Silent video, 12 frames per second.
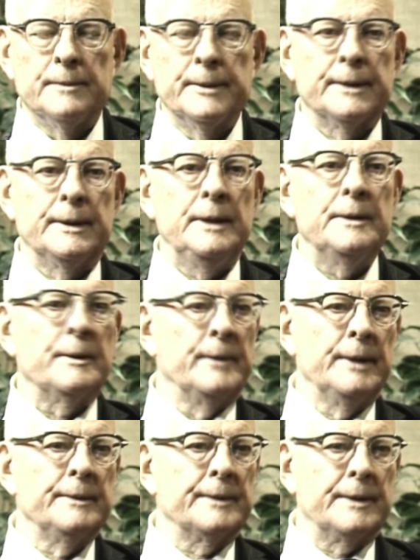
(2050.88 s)
But he that
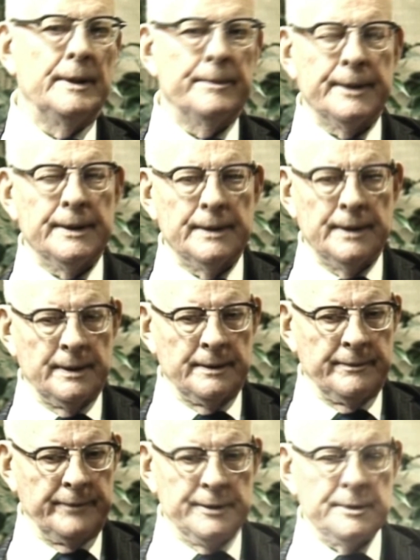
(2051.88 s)
runs the company
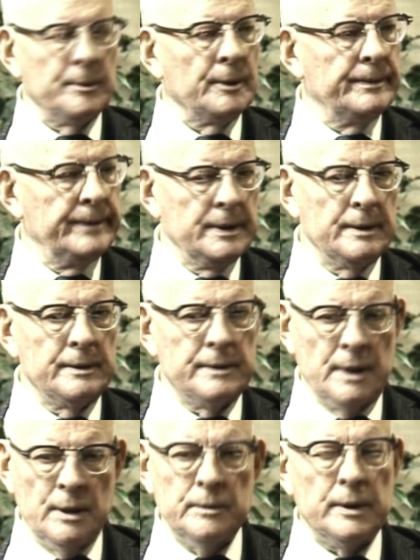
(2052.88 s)
on visible
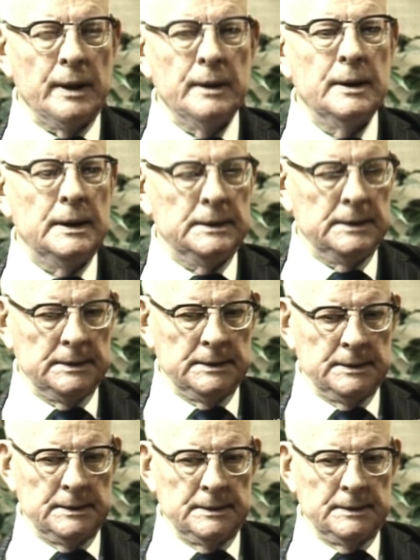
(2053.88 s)
figures only,
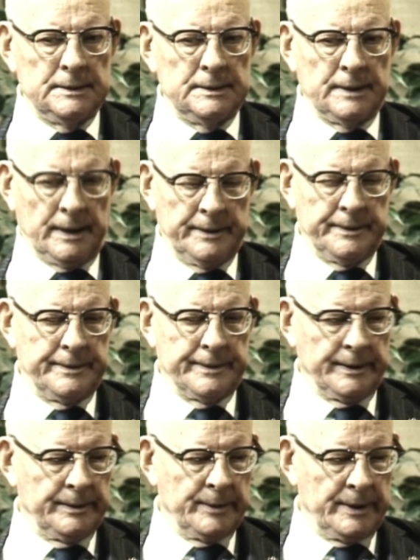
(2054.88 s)
I'd
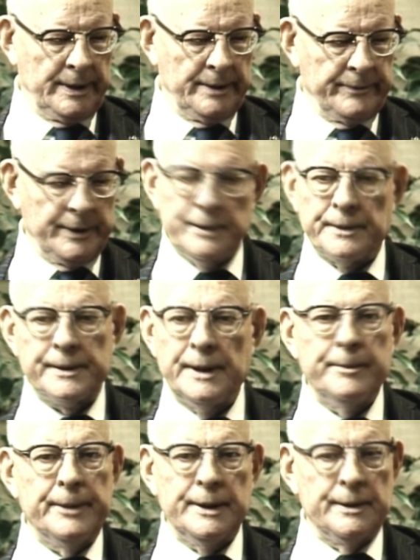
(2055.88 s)
say, will have neither
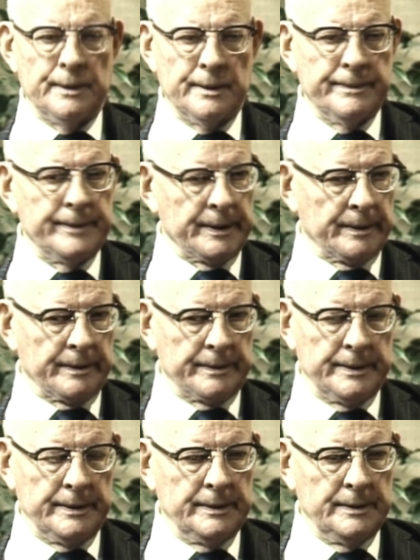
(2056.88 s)
company nor
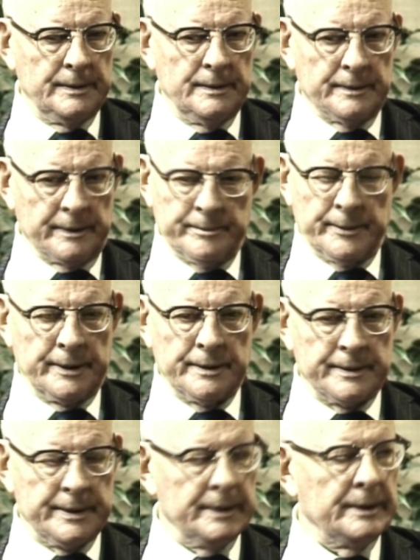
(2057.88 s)
figures. Give him a
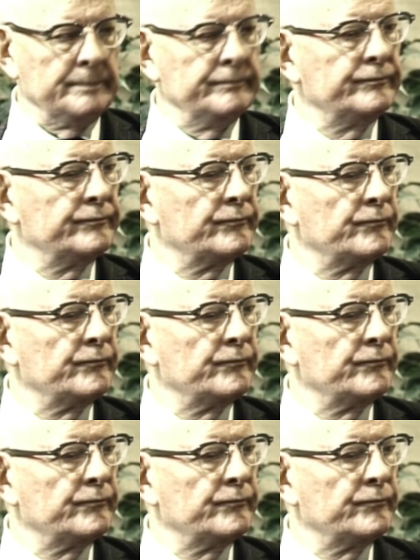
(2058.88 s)
little time.